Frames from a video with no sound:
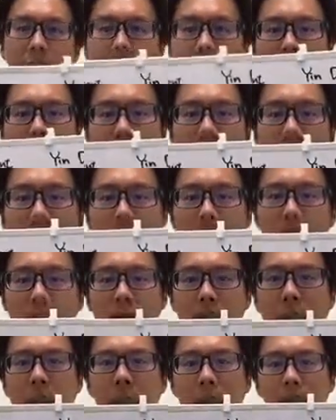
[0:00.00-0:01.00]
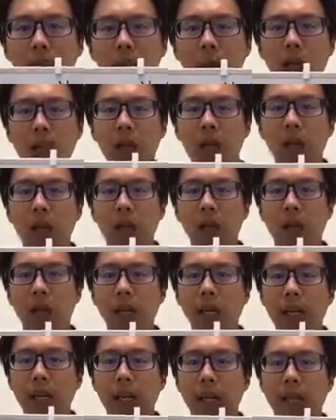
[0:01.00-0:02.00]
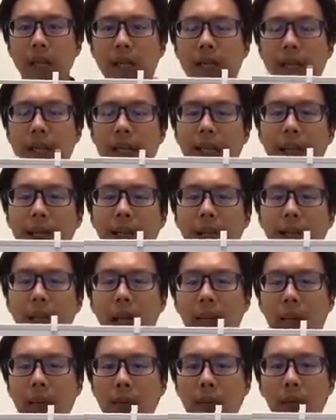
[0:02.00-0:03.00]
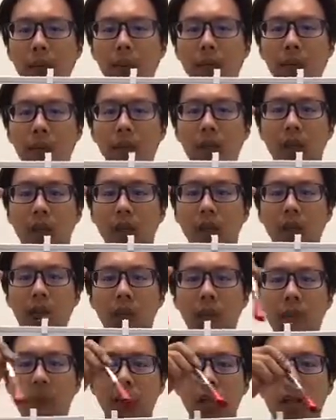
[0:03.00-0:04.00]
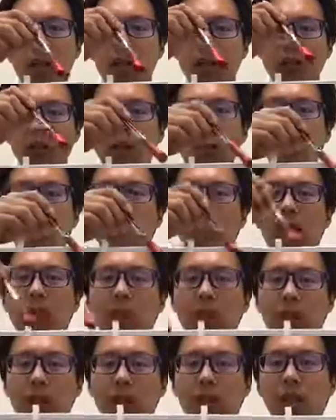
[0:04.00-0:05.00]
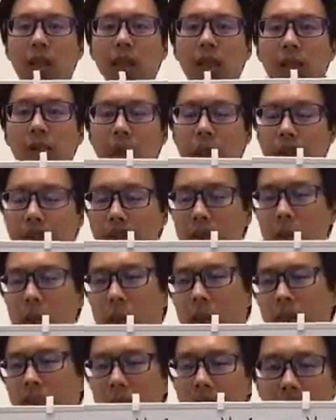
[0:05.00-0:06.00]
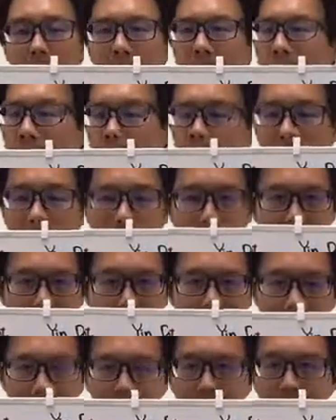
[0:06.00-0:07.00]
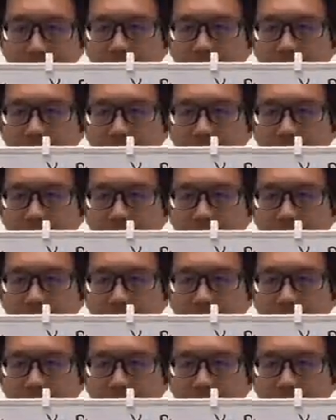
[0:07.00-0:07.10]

case is more complicated. Maybe you have a combination of yin and yang deficient or something else.